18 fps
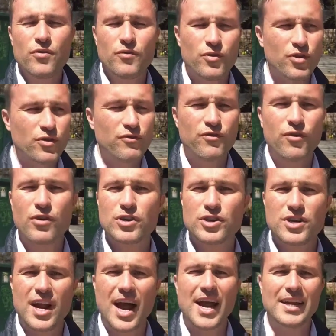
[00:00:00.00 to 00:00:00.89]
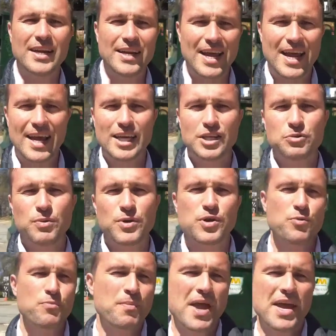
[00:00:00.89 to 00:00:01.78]
for the first 90 days
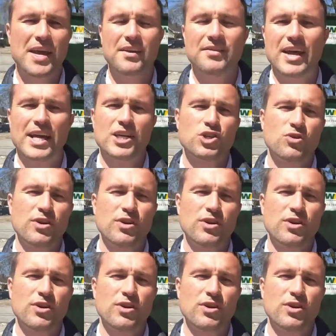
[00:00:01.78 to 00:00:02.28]
when you're making that